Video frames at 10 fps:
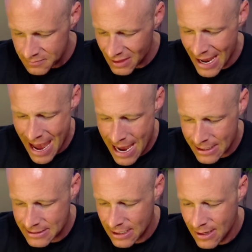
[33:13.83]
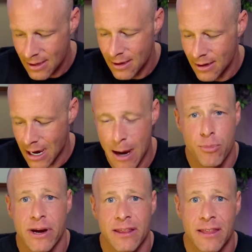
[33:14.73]
And I'm
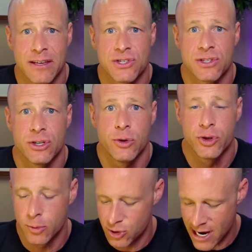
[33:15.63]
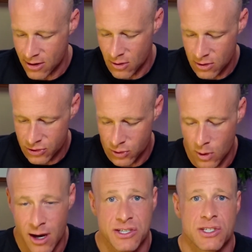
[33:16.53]
bringing this YouTube channel to
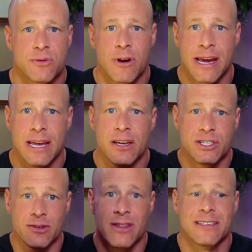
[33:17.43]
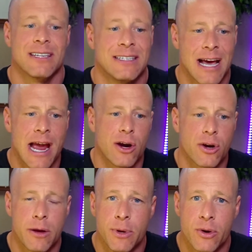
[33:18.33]
us, right? To this entire
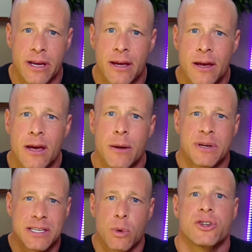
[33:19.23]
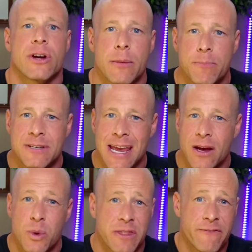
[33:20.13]
community, because I want to try to take
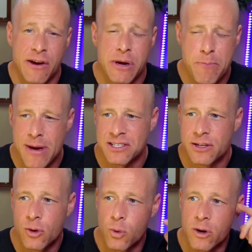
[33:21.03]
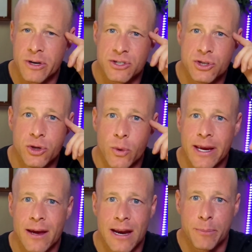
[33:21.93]
what the very best in the world is
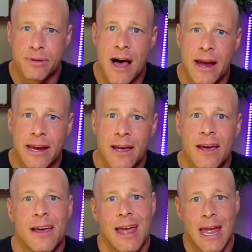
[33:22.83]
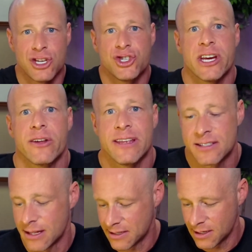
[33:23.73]
doing and applying and share
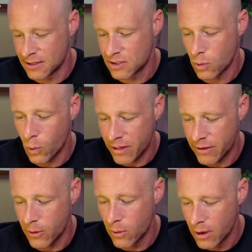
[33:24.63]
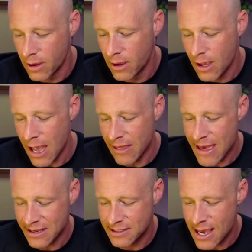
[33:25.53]
these lessons with you. And
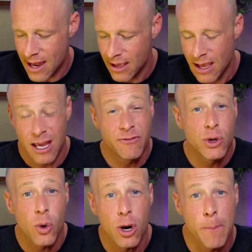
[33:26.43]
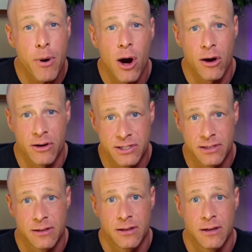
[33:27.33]
that said, if you are a part
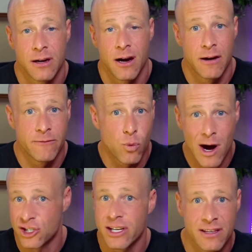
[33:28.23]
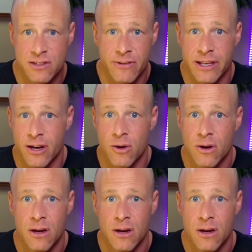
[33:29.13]
of watching this video,